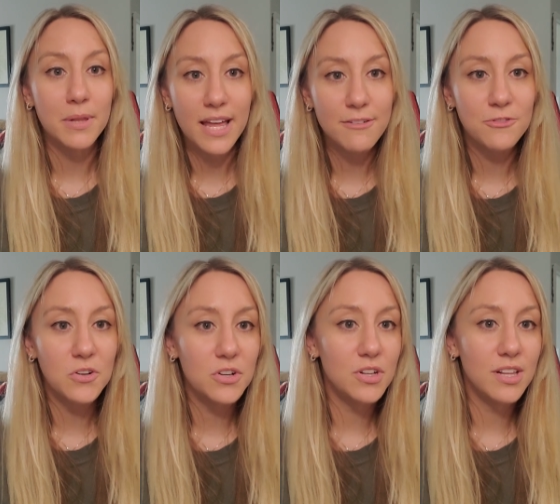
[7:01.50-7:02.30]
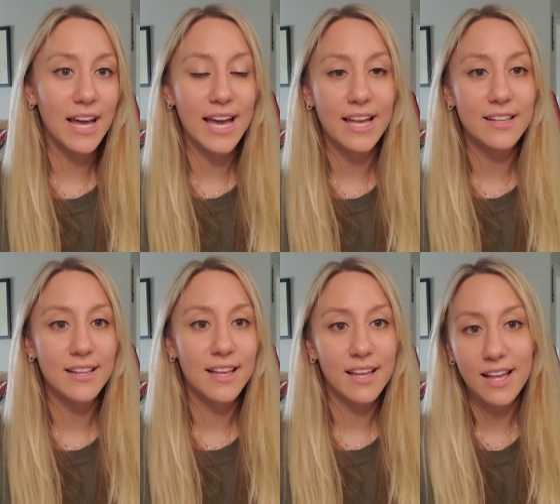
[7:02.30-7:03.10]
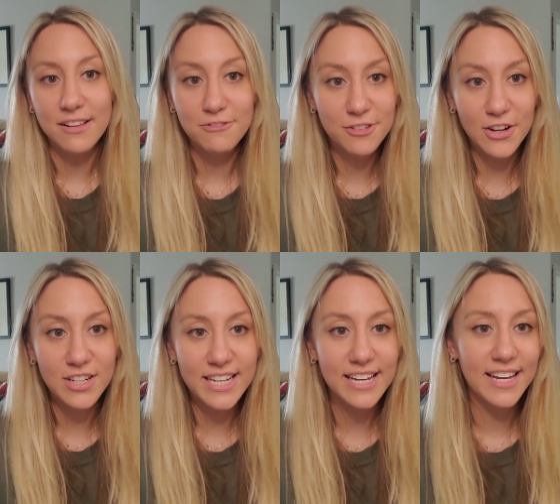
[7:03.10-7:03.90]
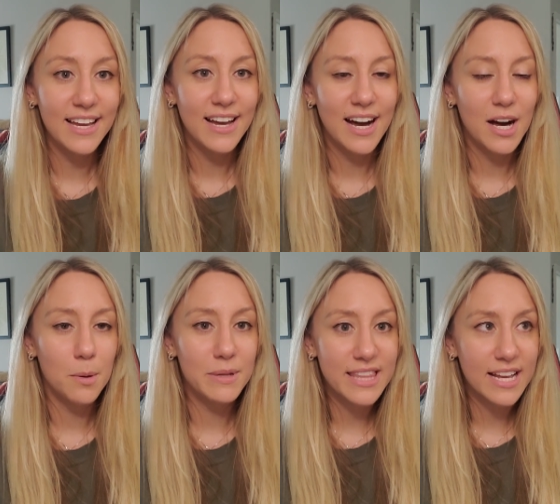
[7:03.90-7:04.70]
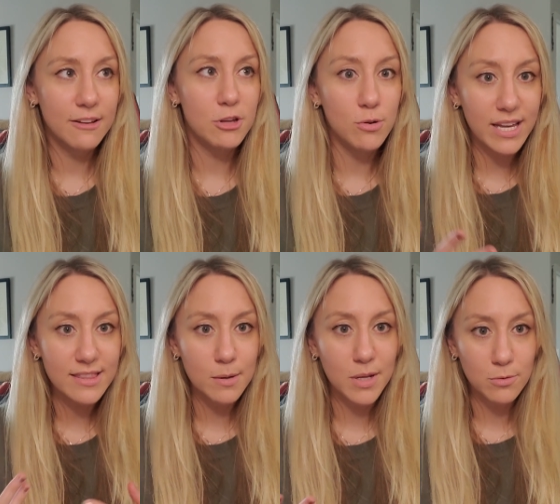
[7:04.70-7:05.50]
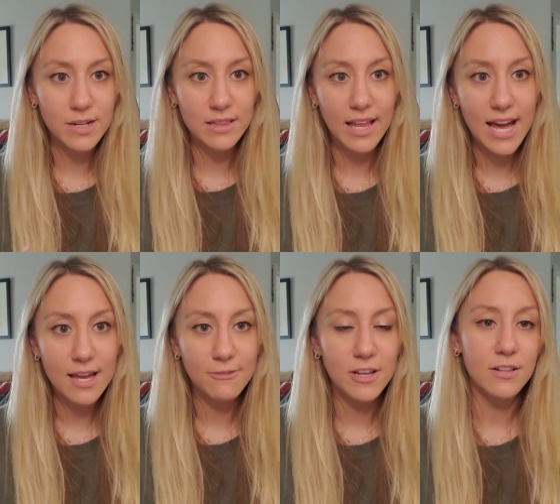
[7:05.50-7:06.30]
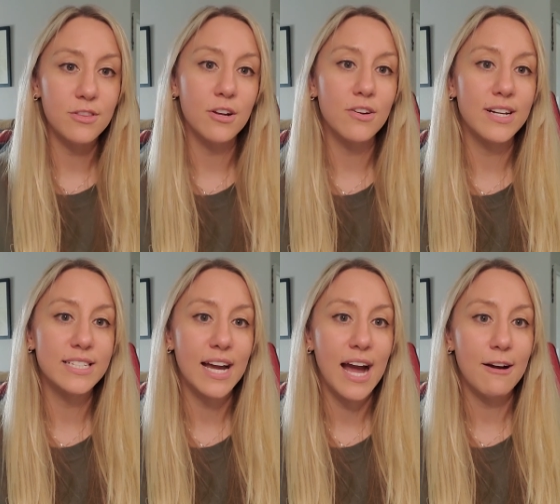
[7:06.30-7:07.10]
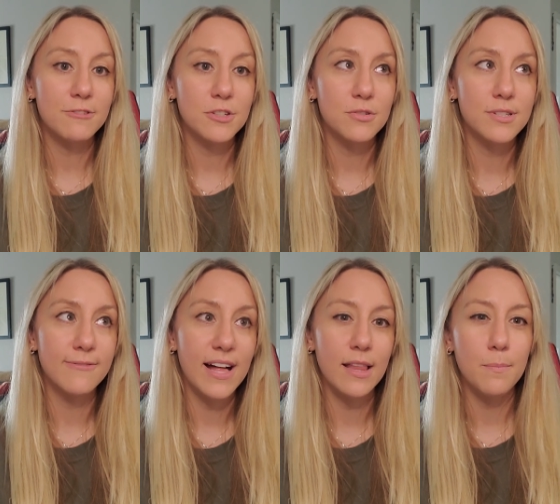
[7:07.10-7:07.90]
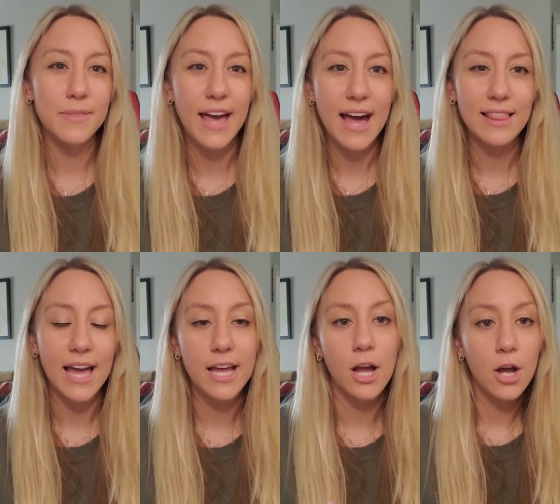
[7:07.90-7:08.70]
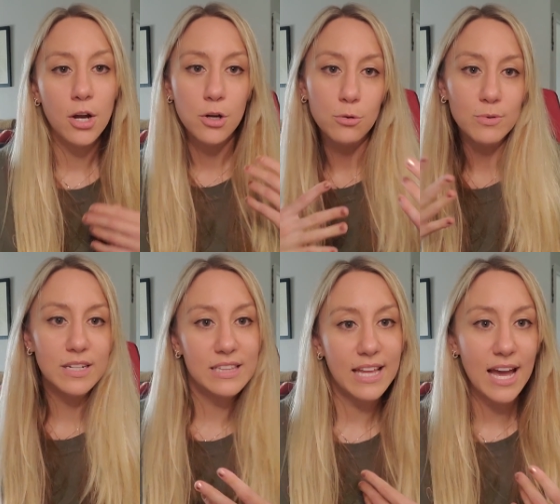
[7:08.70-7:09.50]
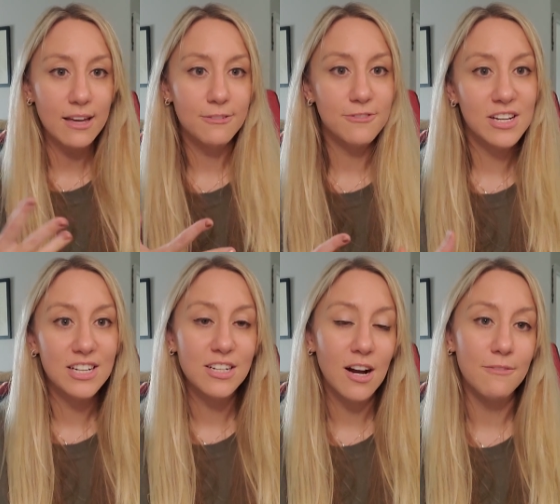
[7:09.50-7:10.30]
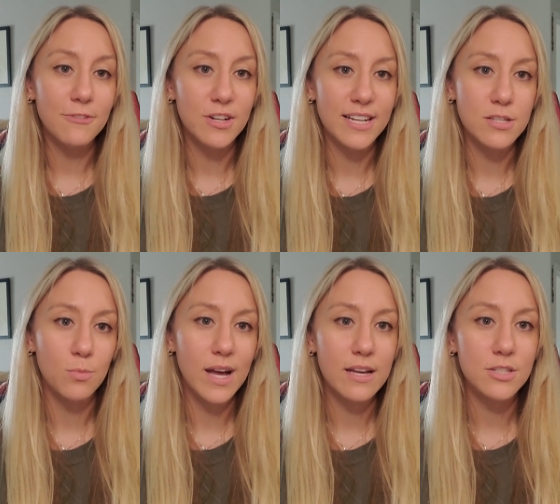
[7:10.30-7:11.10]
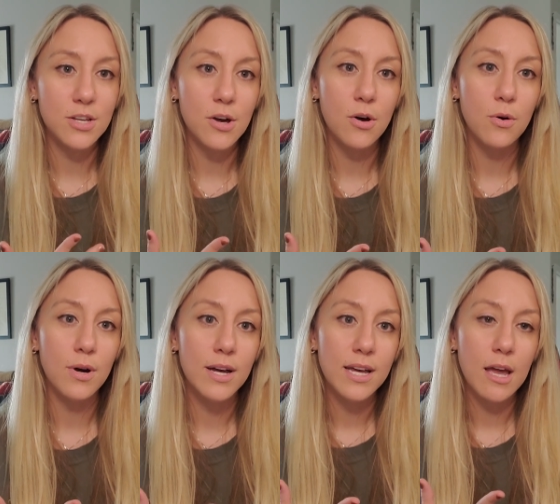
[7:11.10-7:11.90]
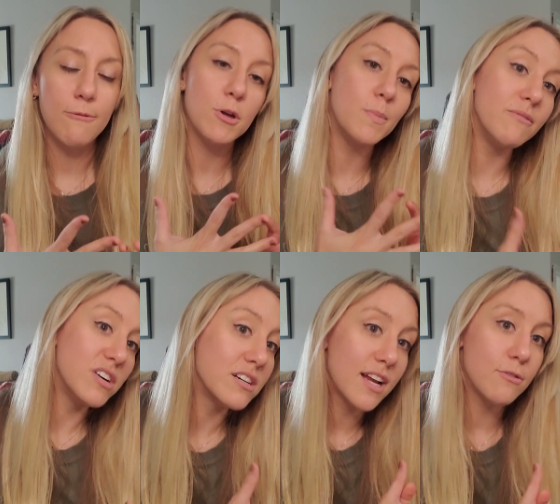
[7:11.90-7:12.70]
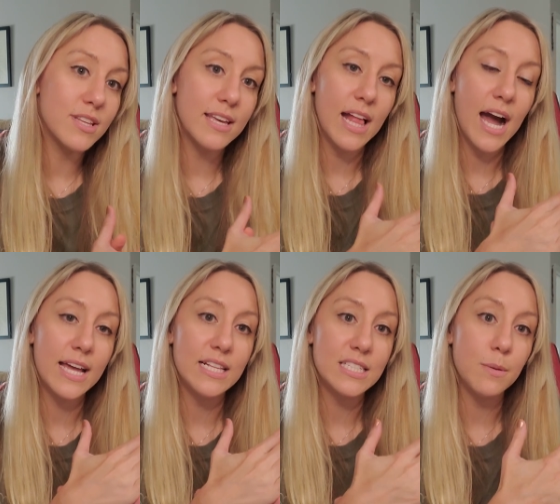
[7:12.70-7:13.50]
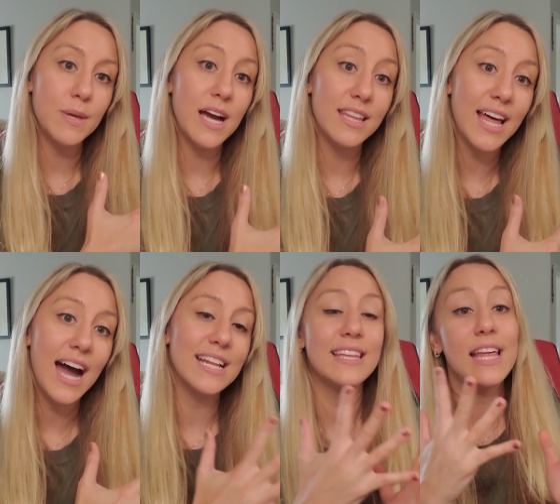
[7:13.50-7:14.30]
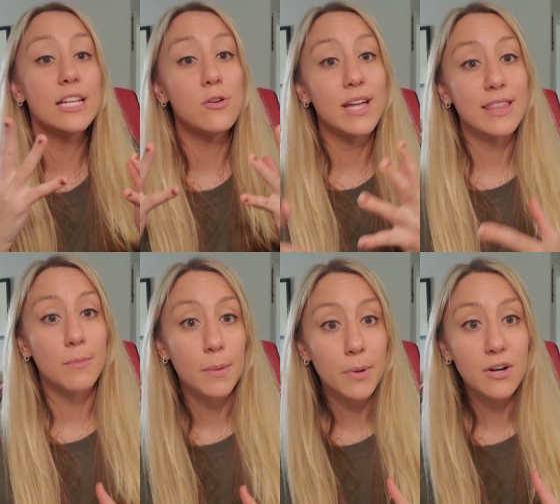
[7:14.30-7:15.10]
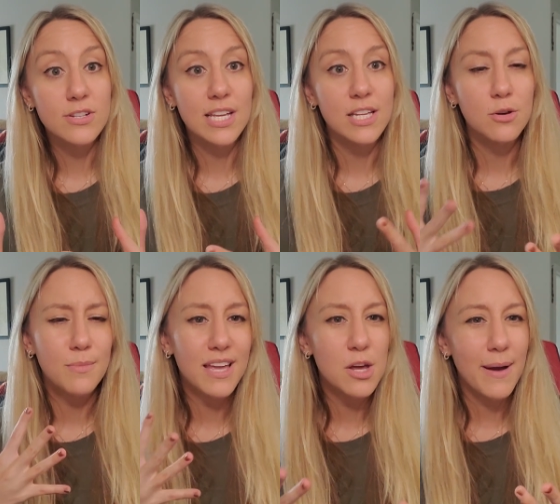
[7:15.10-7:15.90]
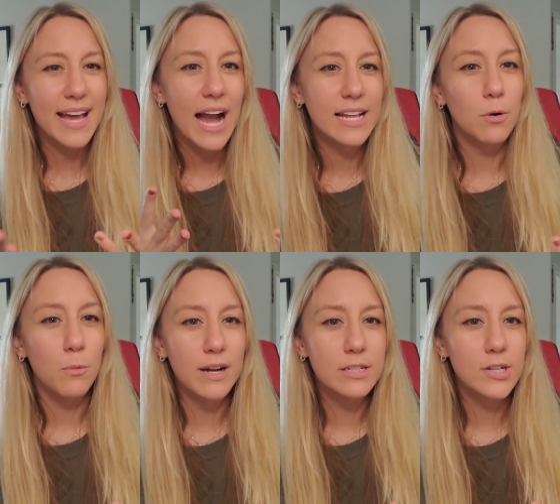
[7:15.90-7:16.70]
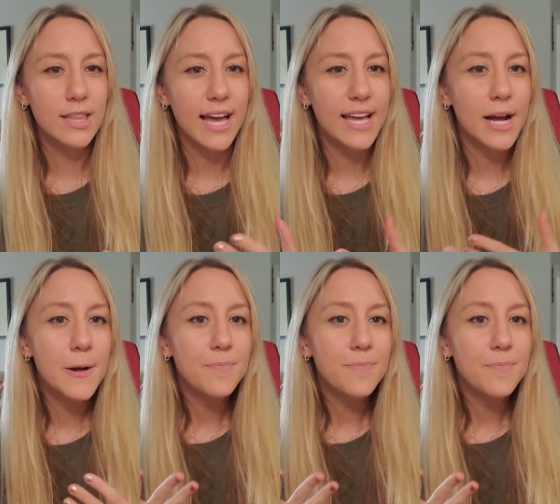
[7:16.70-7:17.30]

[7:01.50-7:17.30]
playful and, and flirty. Um, but then if you get them in real life, you know, they're going to have to develop that like real life comfort as well. So if you've been flirting with an INTP online and then you get them in person, you you may kind of wonder like,